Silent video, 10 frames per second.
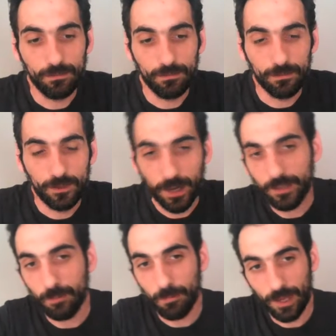
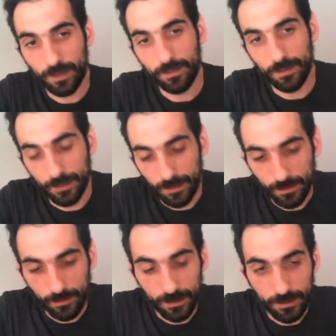writing back
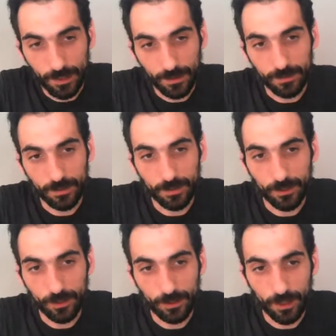to the status
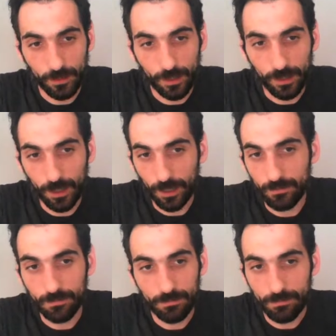condition, and we
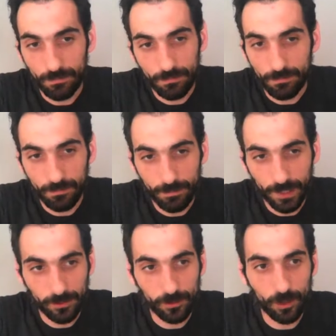can
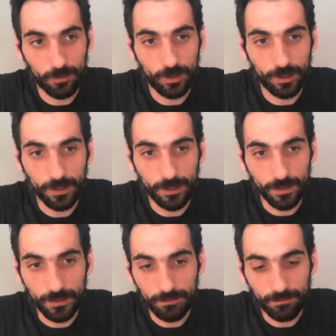brainstorm on
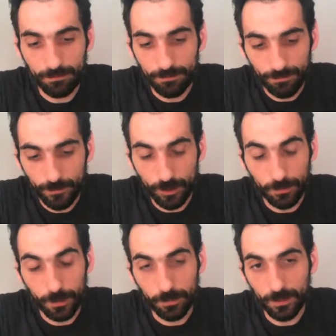a
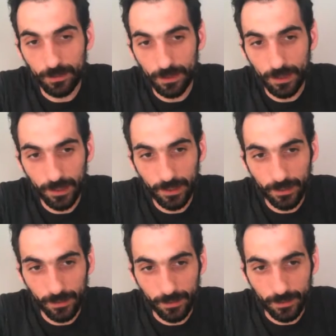proposal
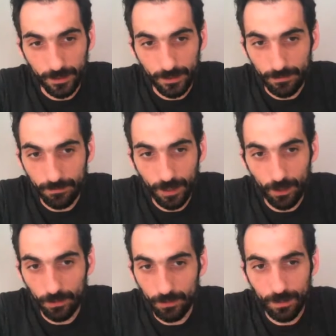there,
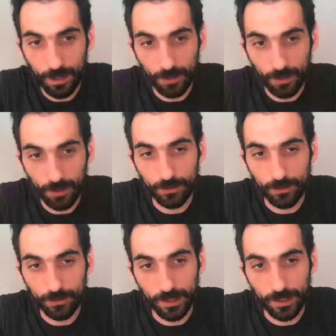how this could
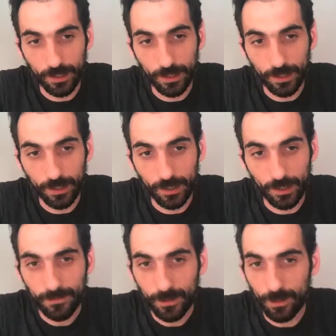work.
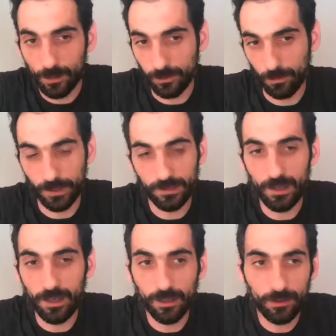Also, please
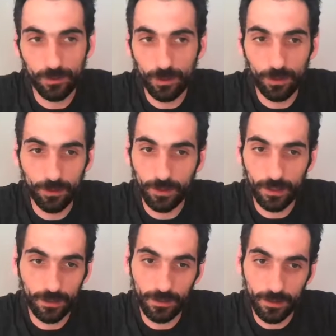link to all your